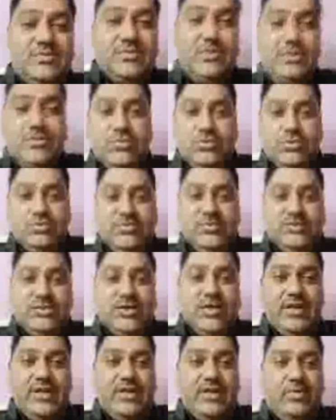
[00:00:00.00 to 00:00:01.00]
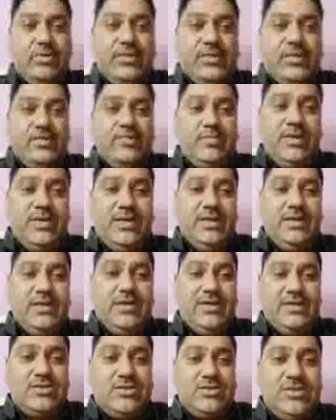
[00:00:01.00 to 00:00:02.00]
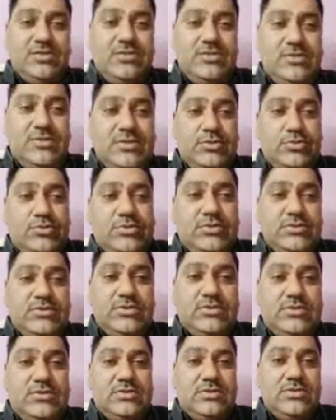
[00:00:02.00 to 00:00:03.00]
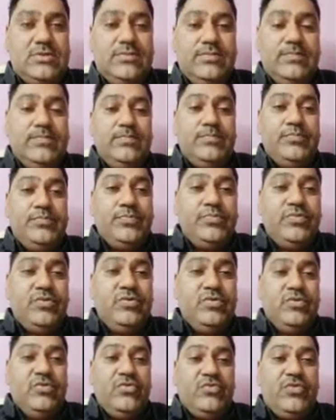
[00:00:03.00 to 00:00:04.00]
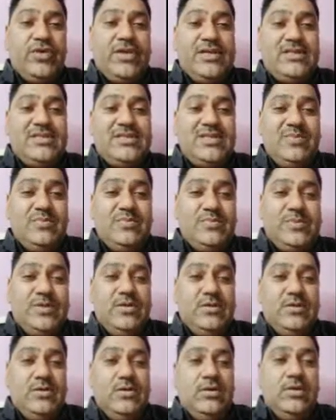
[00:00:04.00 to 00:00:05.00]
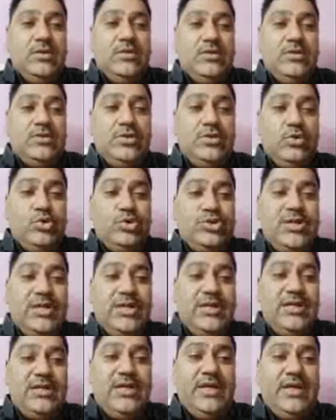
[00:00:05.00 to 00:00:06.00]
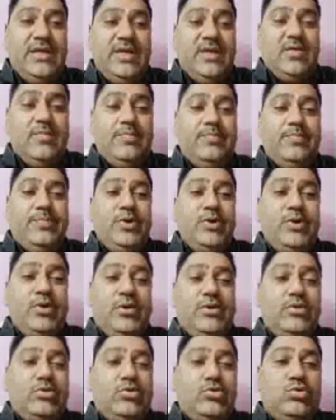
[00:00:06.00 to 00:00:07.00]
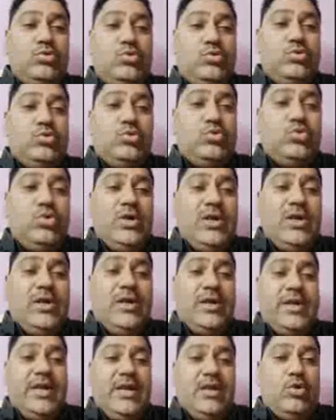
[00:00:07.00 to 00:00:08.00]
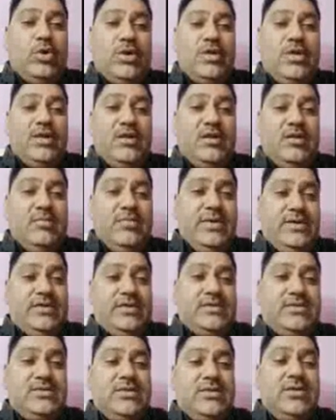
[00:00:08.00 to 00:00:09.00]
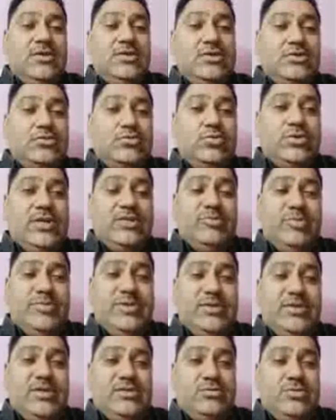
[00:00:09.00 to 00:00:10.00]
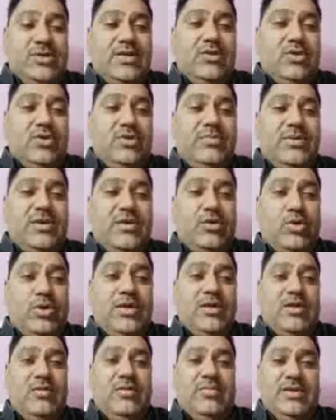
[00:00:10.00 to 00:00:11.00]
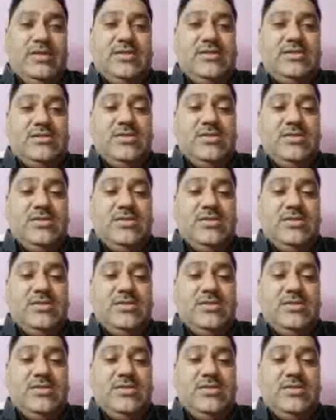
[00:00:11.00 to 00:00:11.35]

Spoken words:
resources which are regulated by international institutions. For example, the oceanic area beyond 200 nautical miles. Student, remember, it is not kilometer, nautical miles.